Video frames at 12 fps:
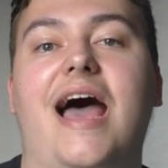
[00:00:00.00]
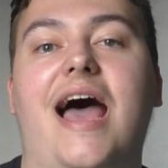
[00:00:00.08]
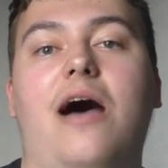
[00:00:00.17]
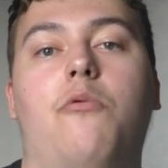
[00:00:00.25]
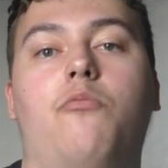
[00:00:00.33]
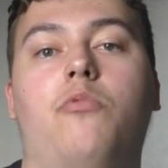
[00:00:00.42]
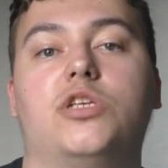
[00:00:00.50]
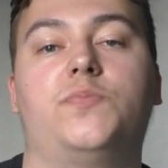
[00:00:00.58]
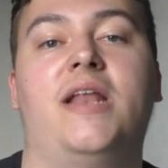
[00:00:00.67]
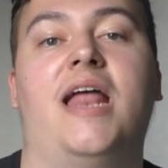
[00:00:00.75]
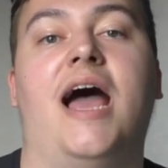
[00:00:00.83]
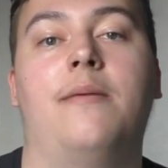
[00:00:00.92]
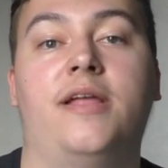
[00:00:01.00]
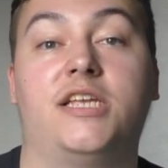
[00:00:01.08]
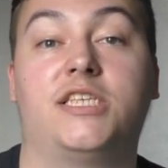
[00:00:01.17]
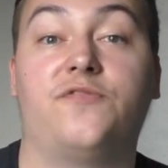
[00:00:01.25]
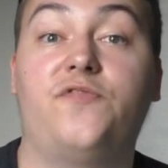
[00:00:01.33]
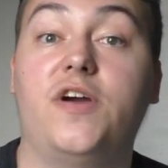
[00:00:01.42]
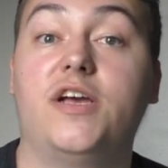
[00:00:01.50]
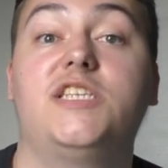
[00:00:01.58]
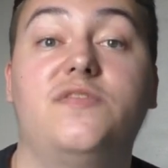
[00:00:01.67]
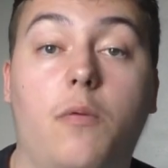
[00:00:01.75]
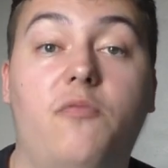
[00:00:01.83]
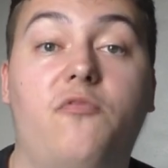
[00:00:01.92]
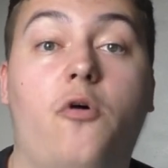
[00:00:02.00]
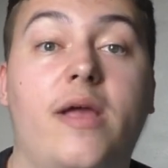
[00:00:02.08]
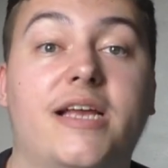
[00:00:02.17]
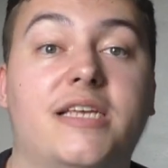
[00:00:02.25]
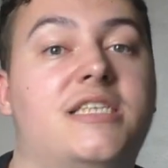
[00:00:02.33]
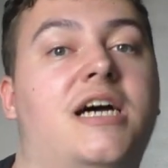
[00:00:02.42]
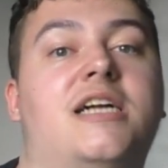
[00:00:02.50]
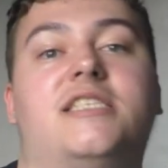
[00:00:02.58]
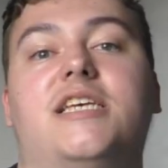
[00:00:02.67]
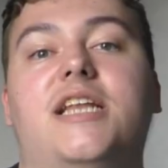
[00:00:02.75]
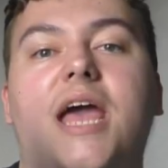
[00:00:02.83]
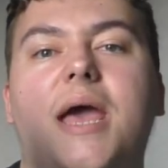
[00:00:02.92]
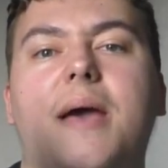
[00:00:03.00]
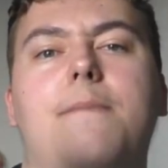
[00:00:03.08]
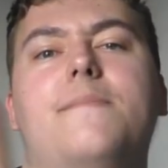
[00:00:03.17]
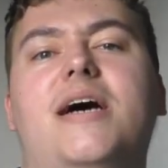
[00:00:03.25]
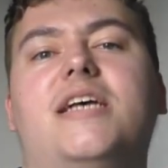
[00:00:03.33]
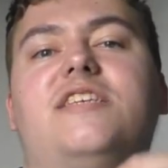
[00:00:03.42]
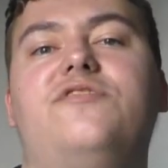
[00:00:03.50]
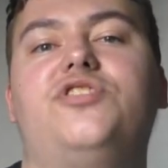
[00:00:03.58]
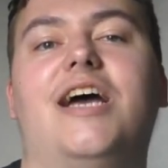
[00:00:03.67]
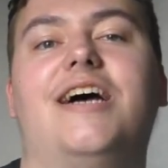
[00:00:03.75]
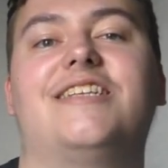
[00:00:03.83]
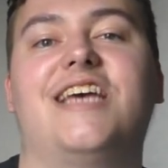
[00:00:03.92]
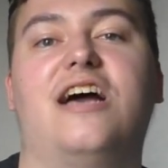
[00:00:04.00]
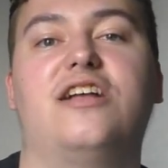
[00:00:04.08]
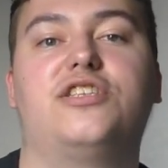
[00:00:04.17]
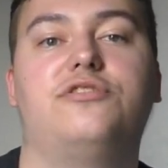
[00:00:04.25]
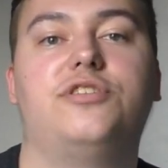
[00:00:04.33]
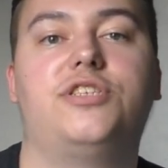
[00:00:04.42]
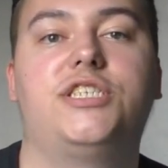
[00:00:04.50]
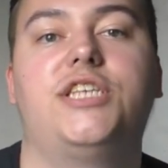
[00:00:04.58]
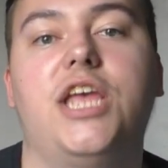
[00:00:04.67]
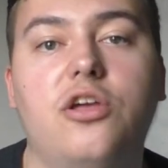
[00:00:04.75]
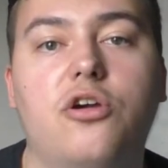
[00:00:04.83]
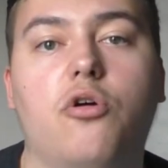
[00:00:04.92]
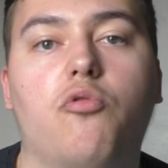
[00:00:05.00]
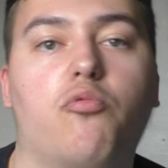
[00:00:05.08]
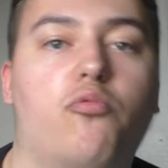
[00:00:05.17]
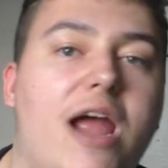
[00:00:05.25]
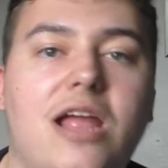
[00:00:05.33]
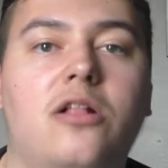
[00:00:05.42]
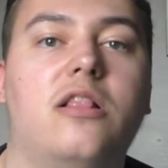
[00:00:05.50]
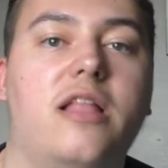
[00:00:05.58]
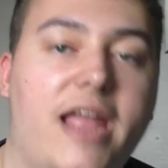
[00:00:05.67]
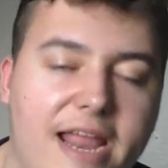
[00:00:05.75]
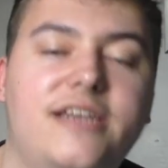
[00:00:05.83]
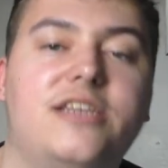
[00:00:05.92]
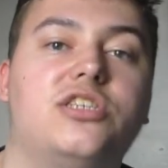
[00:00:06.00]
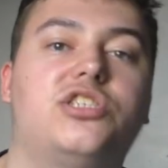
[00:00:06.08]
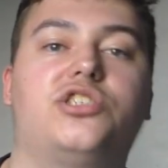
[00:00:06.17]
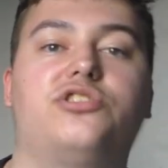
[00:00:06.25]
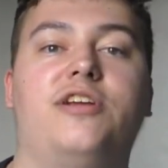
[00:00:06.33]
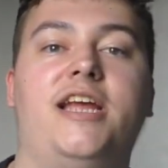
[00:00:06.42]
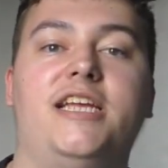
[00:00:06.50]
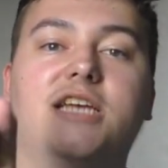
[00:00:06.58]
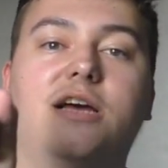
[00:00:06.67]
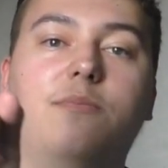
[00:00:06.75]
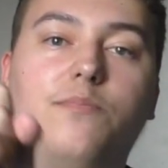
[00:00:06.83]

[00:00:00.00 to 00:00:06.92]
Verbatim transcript: at what's been happening. So first of all, before we get started, massive shout out to Single Rail Industries